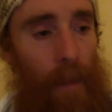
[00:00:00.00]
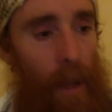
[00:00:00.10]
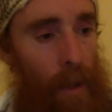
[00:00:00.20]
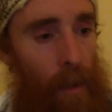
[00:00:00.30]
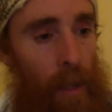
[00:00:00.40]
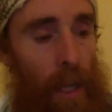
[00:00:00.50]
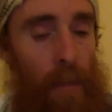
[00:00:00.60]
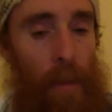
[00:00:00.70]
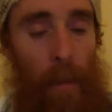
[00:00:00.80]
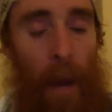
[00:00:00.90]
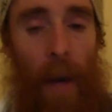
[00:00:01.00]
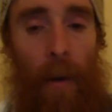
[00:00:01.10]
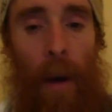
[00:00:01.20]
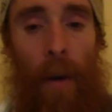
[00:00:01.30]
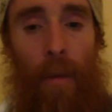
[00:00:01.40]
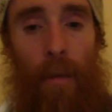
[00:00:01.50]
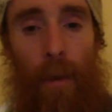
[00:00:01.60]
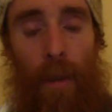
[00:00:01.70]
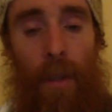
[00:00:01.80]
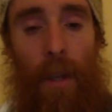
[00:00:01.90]
New Testament background
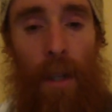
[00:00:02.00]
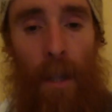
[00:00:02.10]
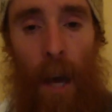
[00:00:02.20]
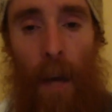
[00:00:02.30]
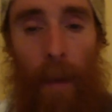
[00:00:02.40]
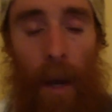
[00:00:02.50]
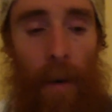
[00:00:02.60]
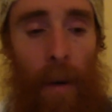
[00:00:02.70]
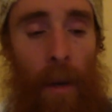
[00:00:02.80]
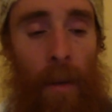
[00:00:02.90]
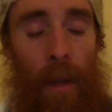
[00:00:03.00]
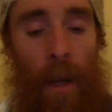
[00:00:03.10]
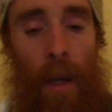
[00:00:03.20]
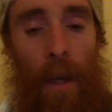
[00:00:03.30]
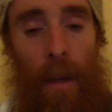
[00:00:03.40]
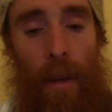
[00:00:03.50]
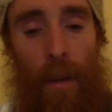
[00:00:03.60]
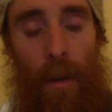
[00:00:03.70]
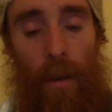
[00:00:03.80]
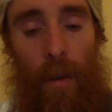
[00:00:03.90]
versus a Tanakh background.
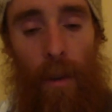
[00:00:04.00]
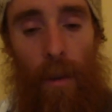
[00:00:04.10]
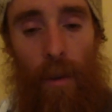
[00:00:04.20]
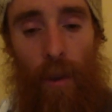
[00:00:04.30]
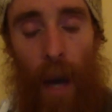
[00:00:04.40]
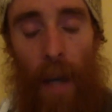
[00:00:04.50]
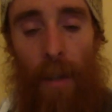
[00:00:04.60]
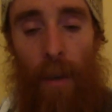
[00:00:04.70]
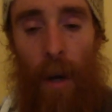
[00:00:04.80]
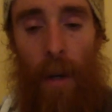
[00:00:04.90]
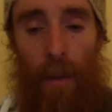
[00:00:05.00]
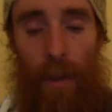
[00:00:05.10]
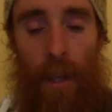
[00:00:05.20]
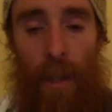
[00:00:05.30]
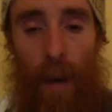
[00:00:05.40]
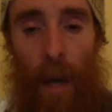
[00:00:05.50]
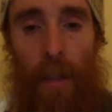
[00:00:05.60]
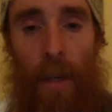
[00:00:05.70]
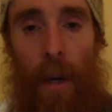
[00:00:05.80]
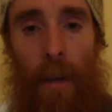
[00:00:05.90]
They try to
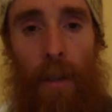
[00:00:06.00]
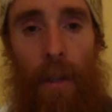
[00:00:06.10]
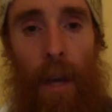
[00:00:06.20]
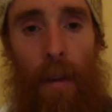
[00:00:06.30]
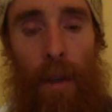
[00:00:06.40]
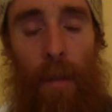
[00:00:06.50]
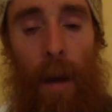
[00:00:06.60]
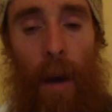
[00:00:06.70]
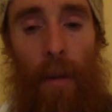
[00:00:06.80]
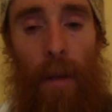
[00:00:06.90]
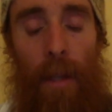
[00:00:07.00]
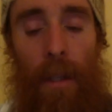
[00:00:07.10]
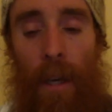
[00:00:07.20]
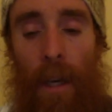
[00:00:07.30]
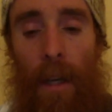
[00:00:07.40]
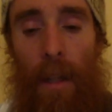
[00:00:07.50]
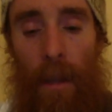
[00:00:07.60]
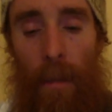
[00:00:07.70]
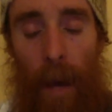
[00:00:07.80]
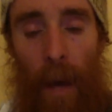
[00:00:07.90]
understand somehow that
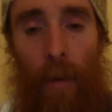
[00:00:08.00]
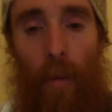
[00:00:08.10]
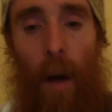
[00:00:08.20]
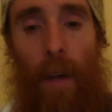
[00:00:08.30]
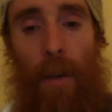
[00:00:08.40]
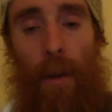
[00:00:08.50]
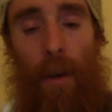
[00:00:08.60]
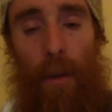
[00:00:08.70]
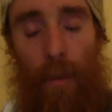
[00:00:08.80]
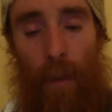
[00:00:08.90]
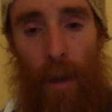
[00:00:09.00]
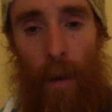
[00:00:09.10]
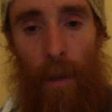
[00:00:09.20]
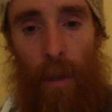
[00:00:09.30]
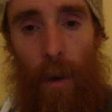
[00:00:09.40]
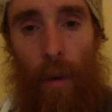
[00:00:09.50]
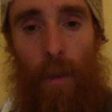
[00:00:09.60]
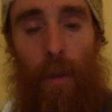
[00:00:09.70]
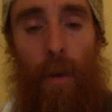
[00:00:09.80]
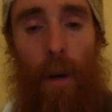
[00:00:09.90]
the man who walked the earth we know as
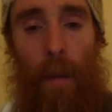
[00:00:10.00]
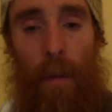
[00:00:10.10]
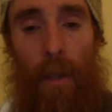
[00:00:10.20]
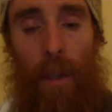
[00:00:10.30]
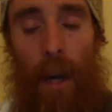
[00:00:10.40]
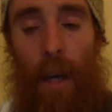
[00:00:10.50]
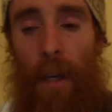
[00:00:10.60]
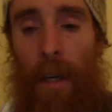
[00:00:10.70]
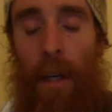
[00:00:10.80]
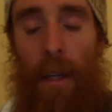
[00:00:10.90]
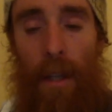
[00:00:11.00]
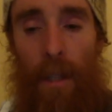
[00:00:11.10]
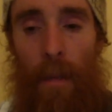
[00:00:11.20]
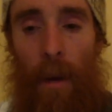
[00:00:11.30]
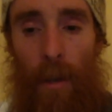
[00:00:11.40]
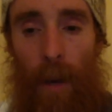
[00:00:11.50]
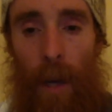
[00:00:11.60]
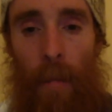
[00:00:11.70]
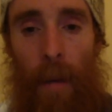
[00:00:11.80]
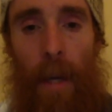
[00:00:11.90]
Yehoshua HaMashiach. They somehow try to make